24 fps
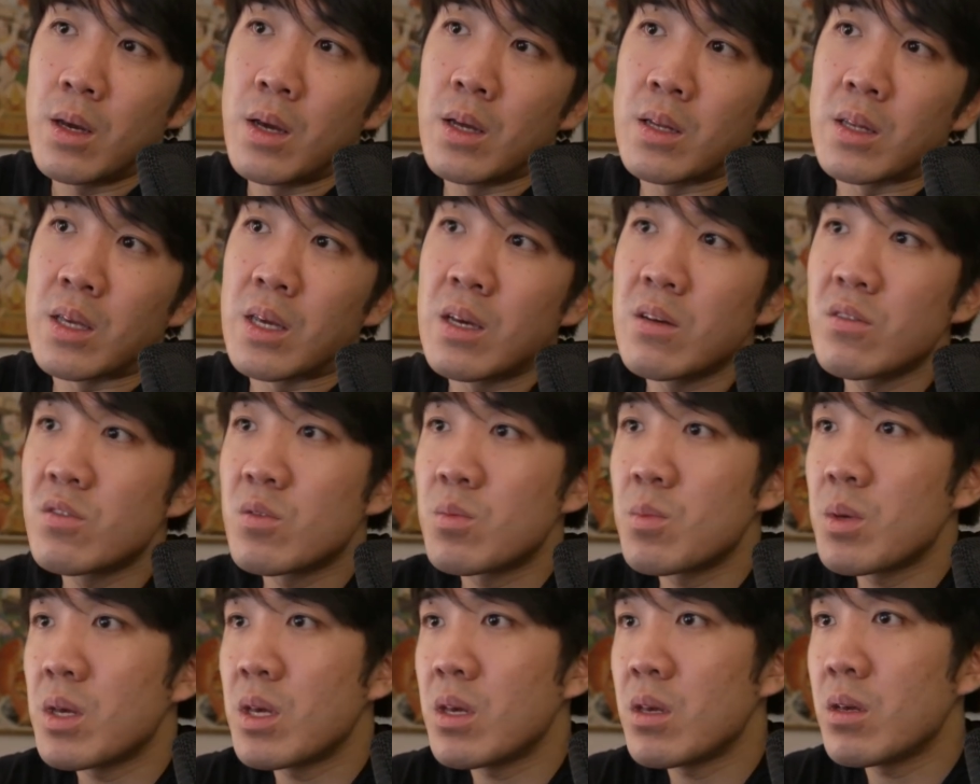It gives
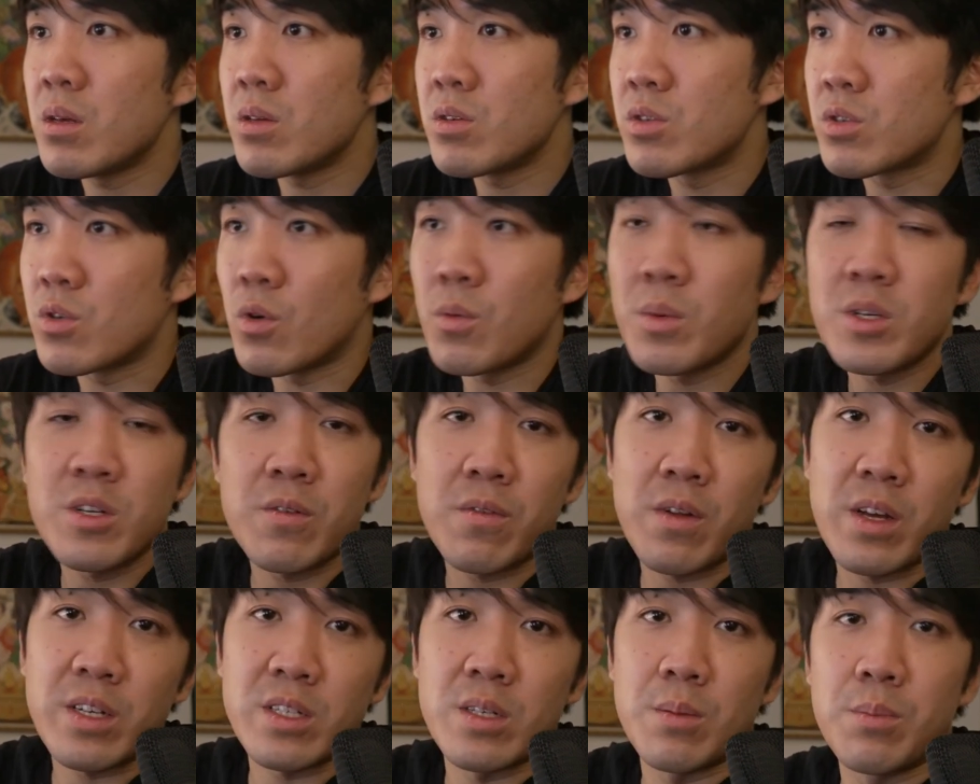me so much
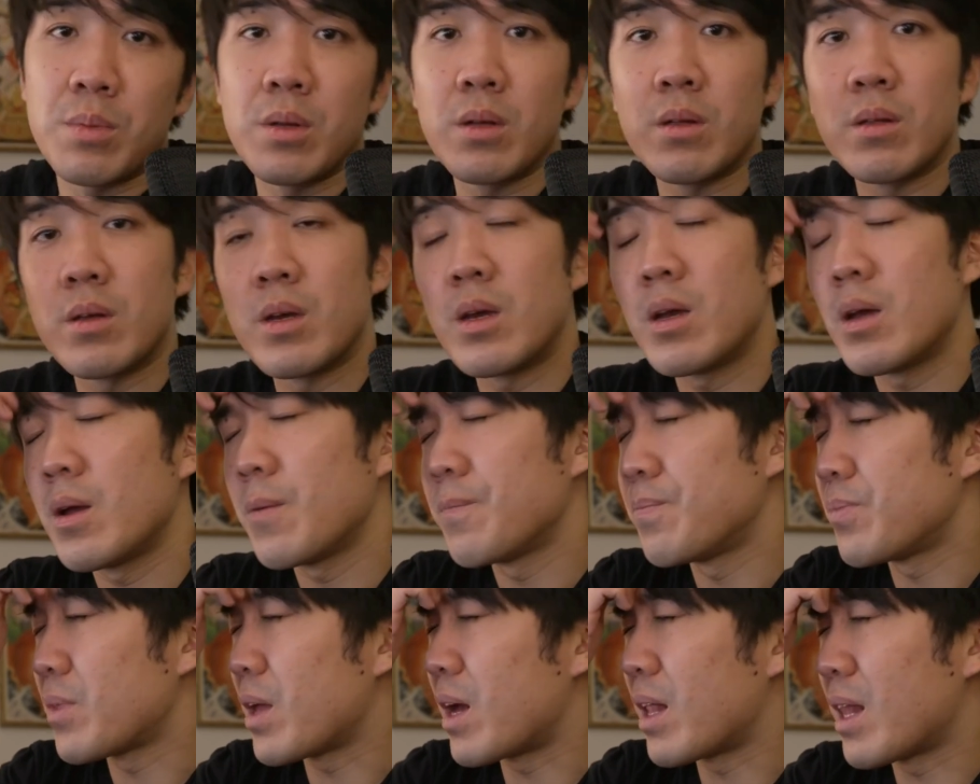flexibility,
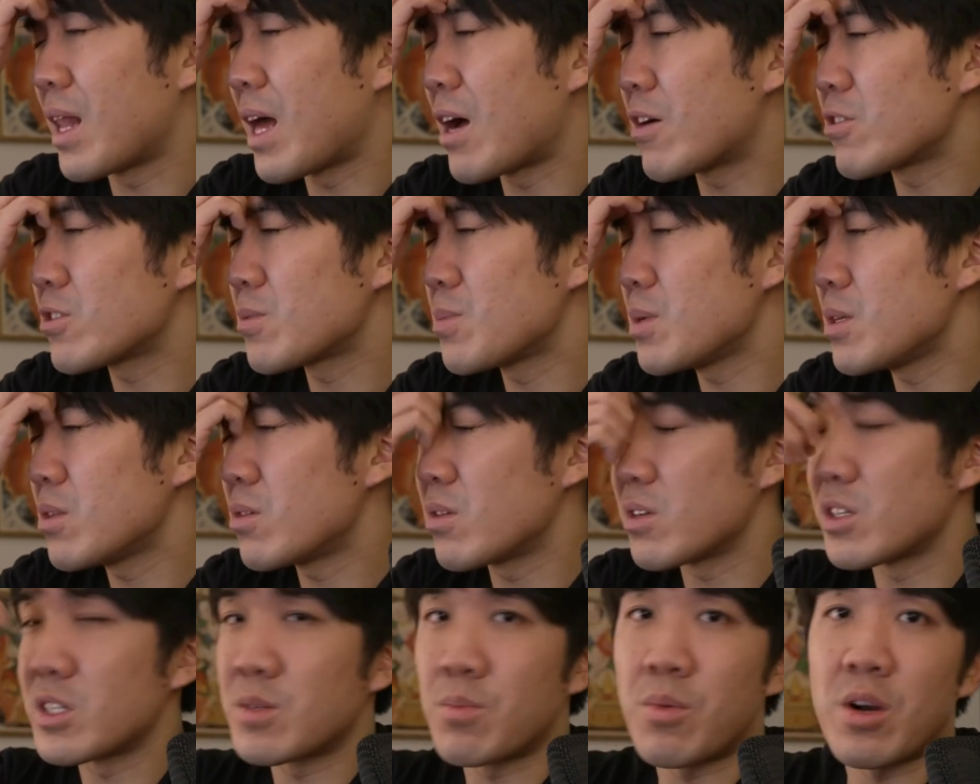allows me
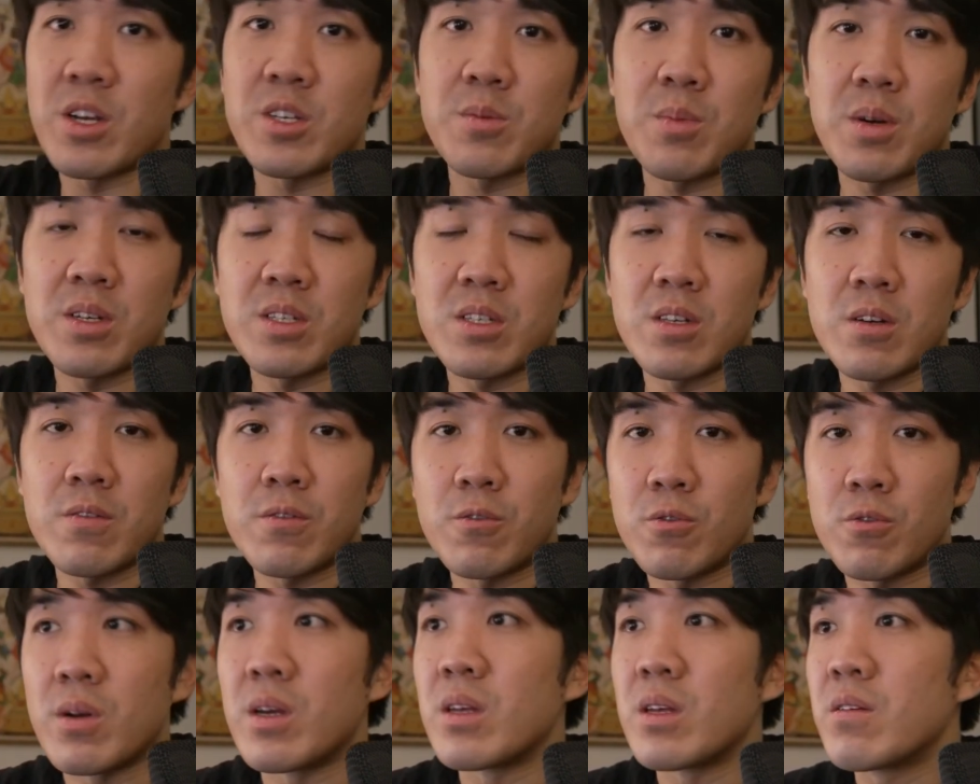to express
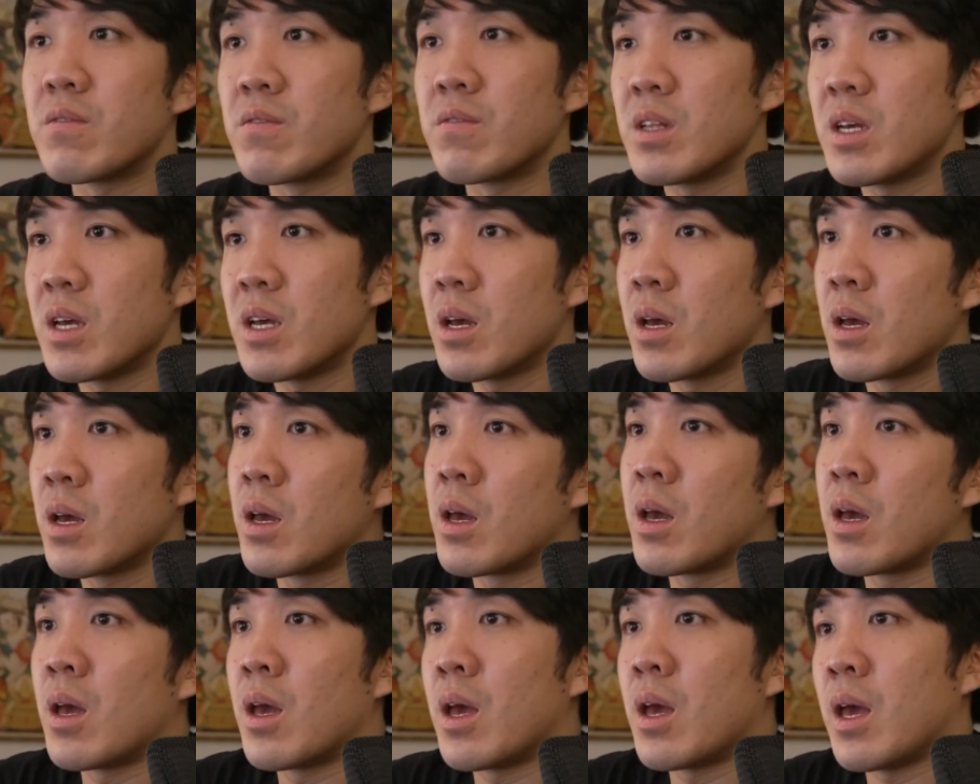myself creatively,
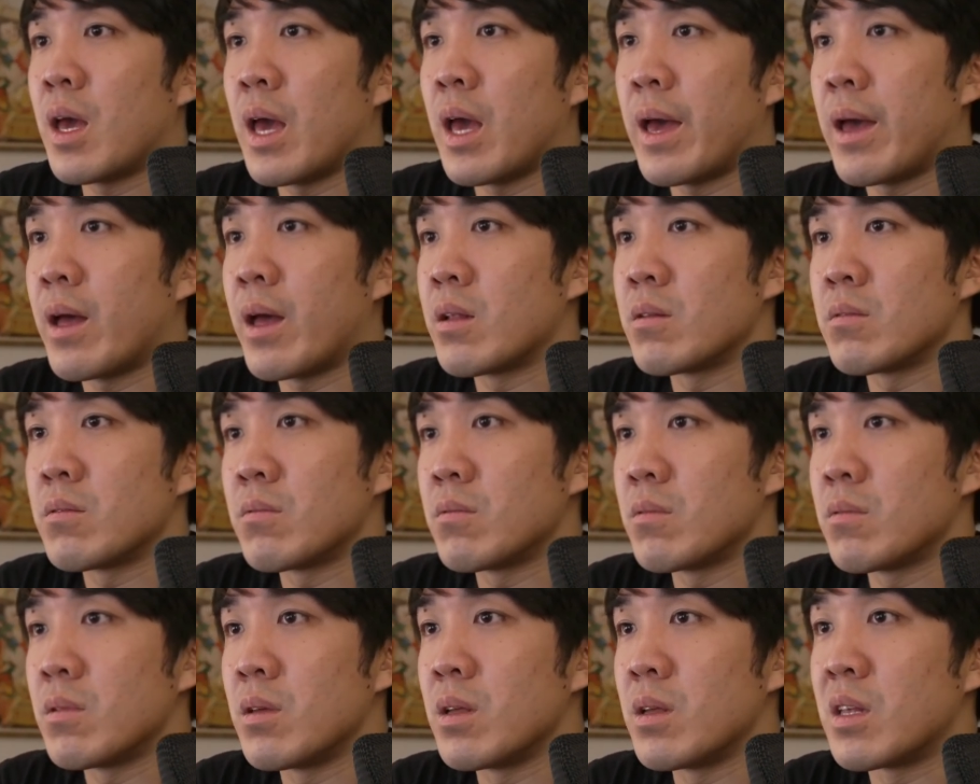and
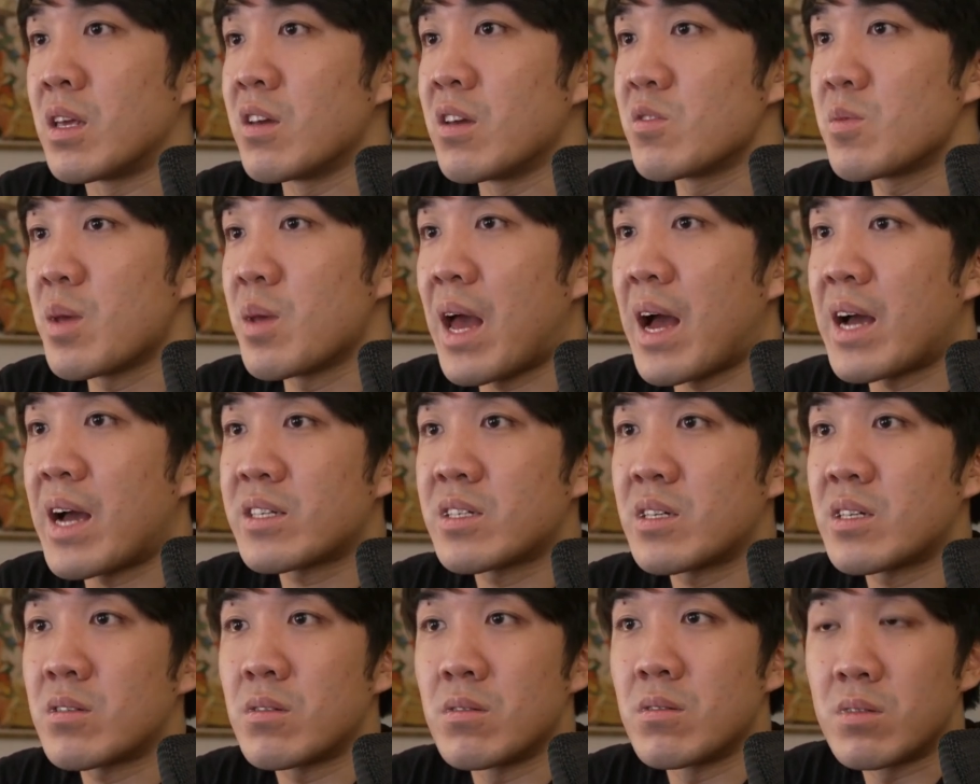it gives me
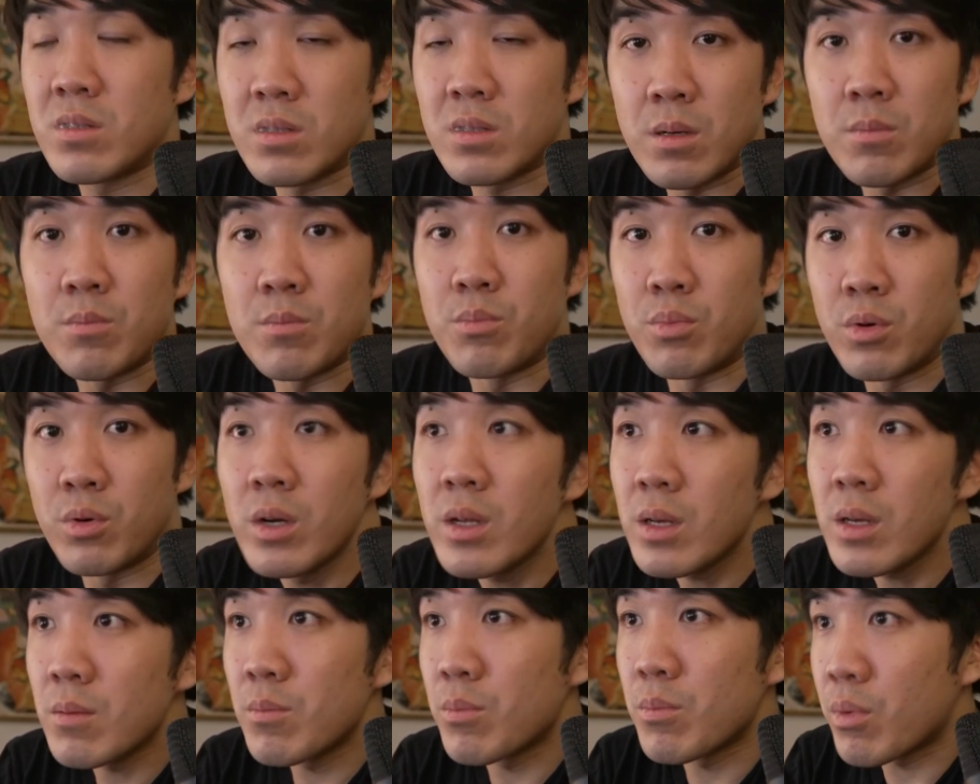access to some
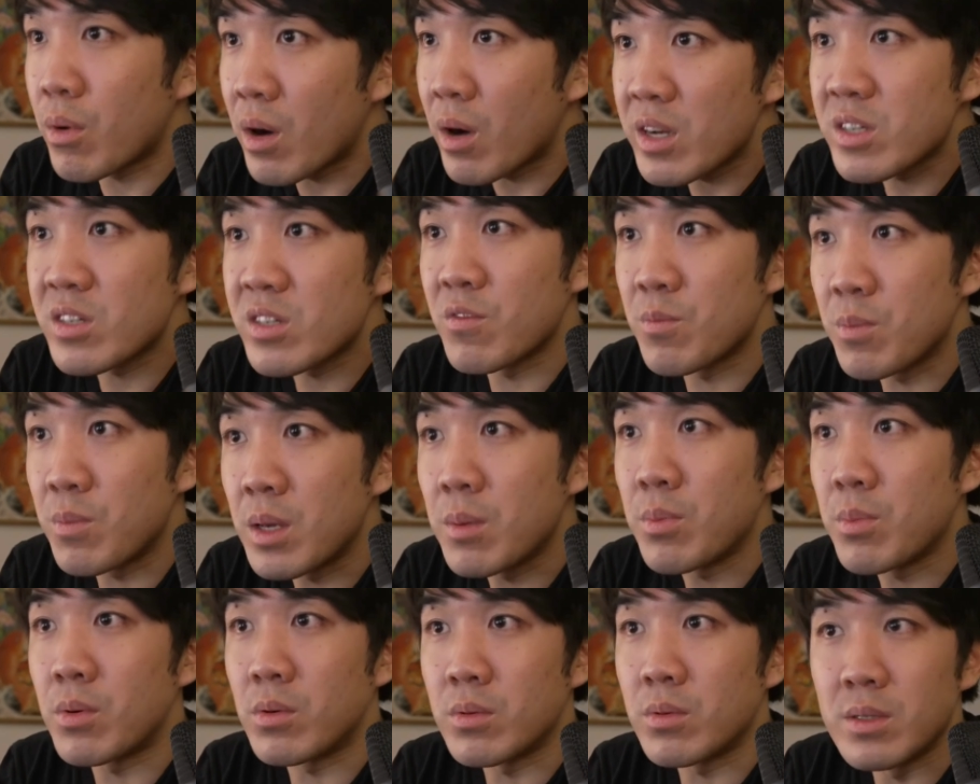pretty impressive
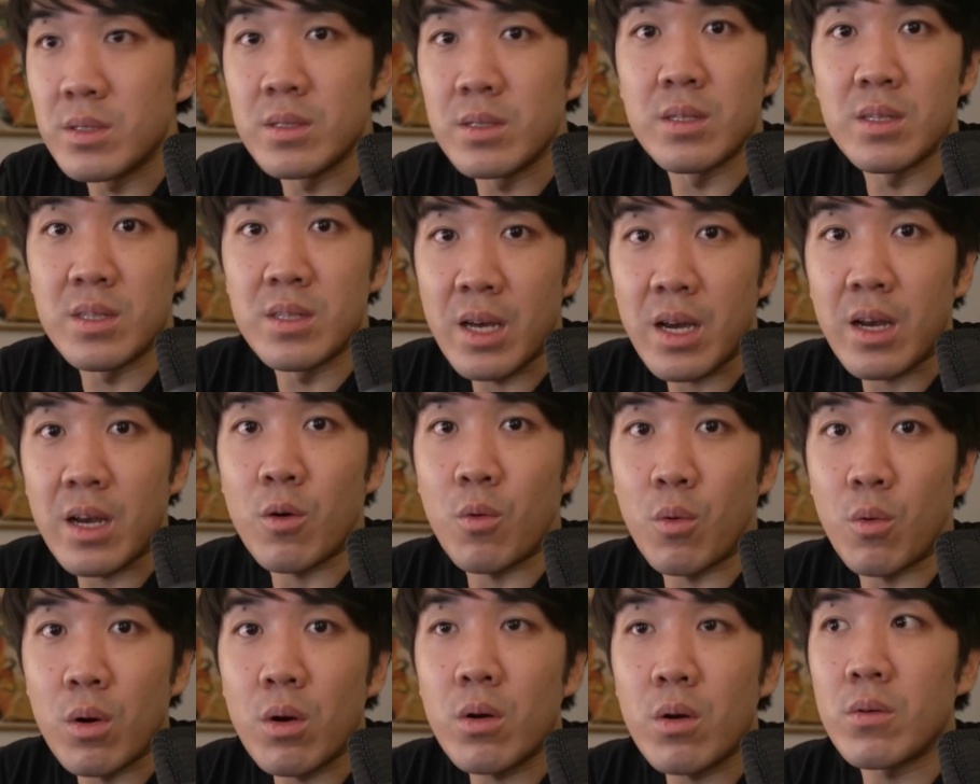people in the tech
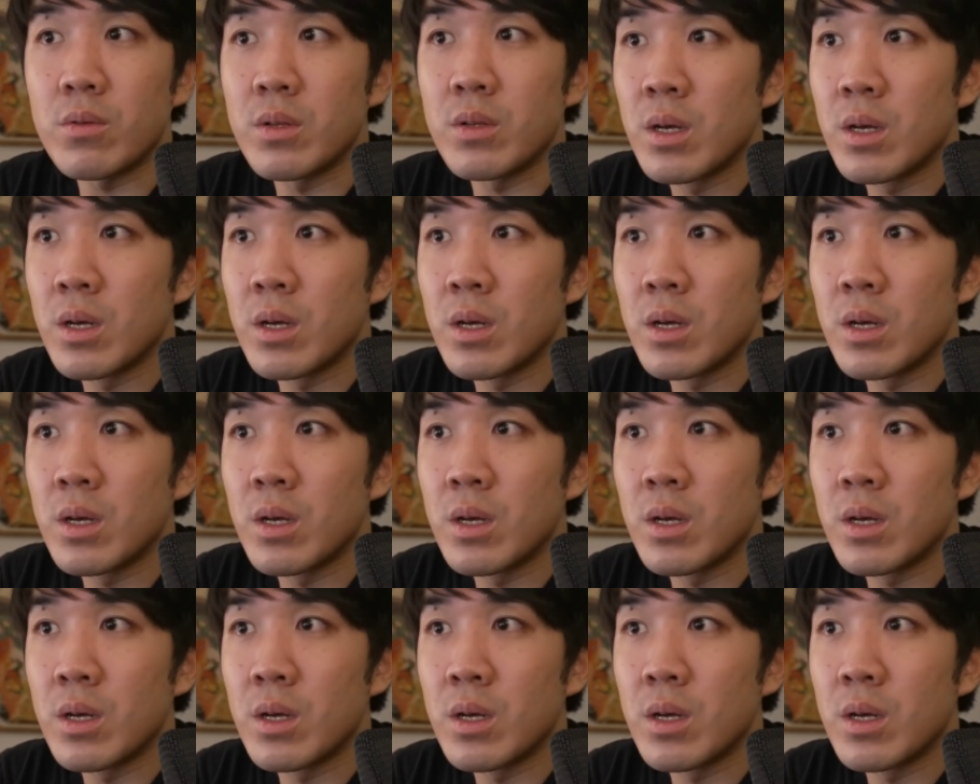world.